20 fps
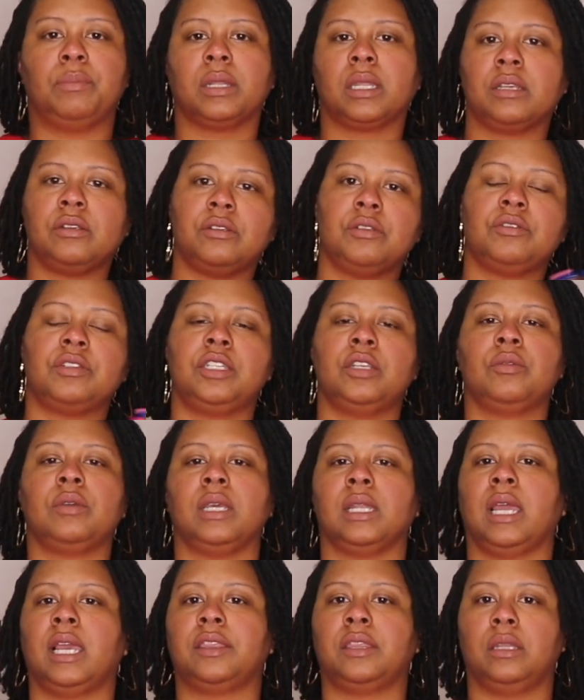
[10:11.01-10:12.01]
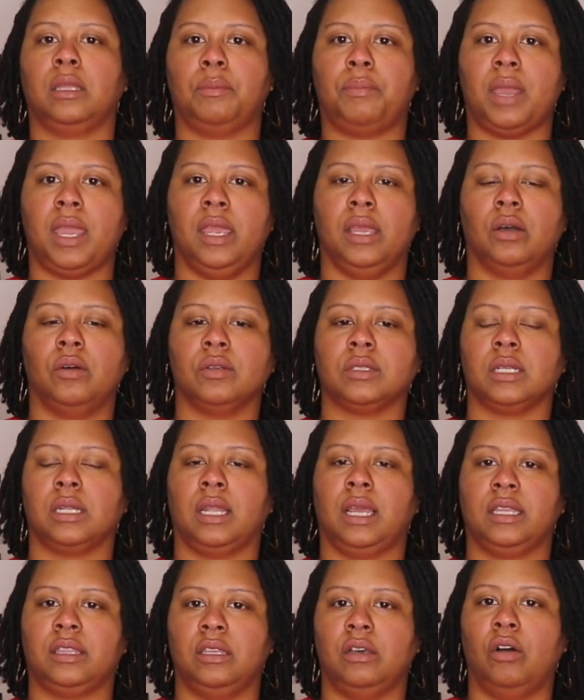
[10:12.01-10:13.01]
but like, you still get like the lapels and
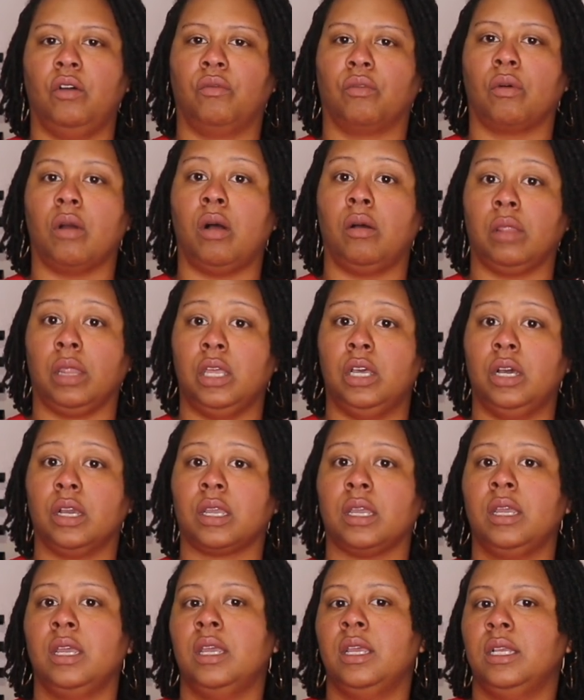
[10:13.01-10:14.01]
like the overall look.